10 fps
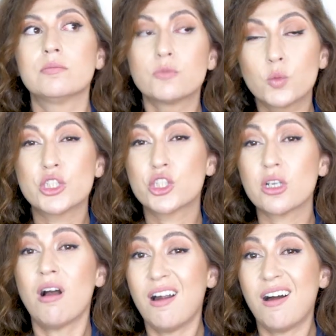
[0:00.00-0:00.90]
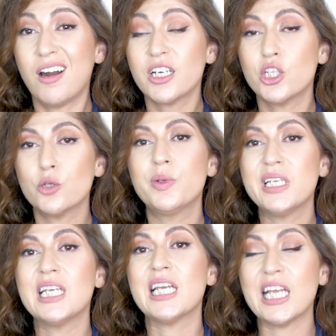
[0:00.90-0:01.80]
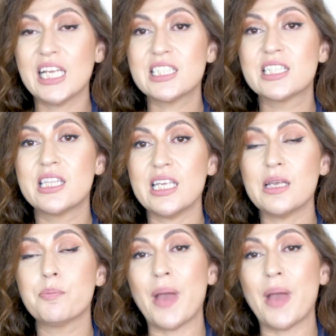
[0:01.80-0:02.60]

which arguably is the